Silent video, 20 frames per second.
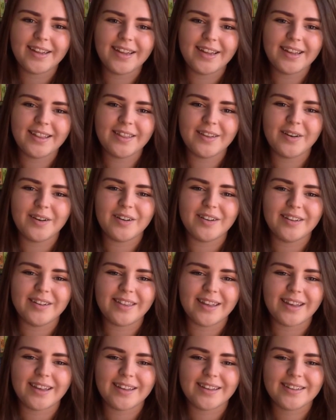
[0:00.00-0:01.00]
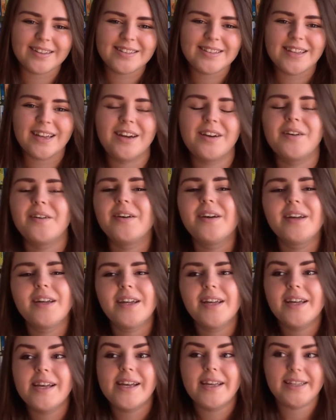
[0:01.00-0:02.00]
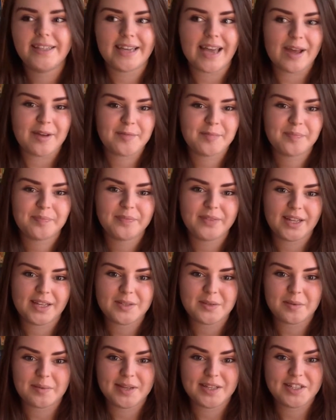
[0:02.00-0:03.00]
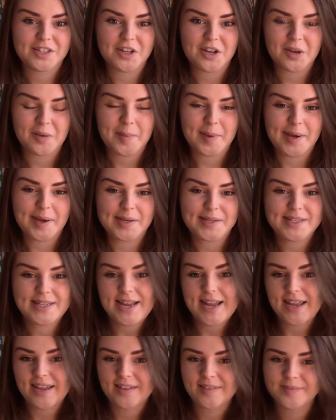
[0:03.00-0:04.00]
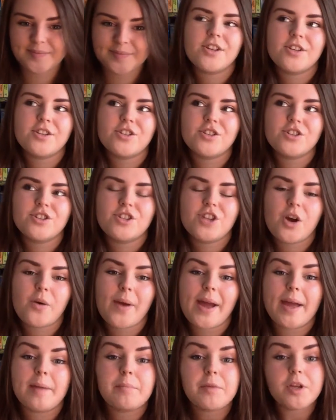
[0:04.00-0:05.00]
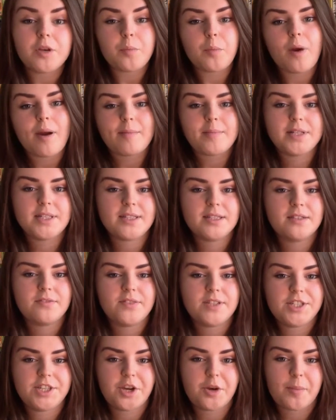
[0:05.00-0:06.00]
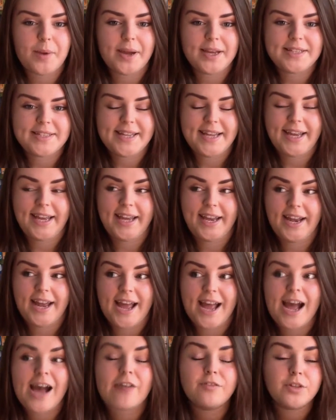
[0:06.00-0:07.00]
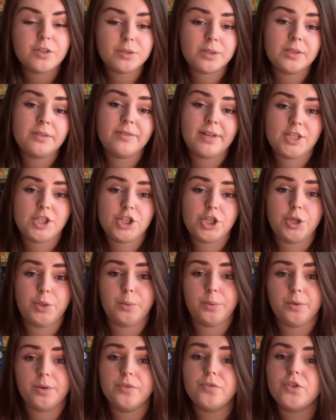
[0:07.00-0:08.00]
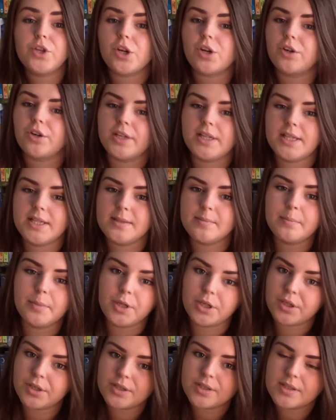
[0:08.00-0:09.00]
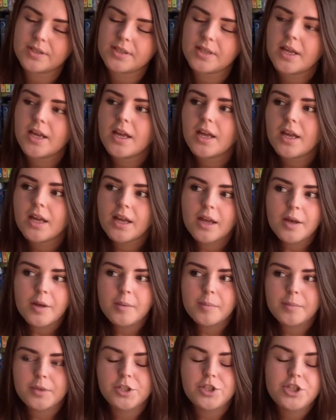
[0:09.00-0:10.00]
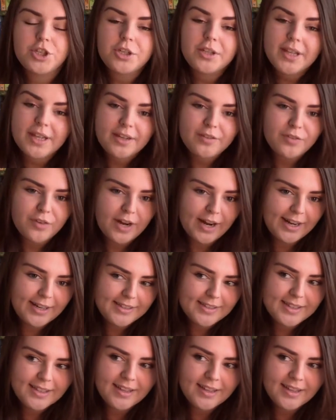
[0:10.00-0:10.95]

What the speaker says: in the whole thing. So yeah, that's what I'm going to talk about today. So I'm going to premise this video by saying I have only read 2 of John Green's books. The 2 that I've read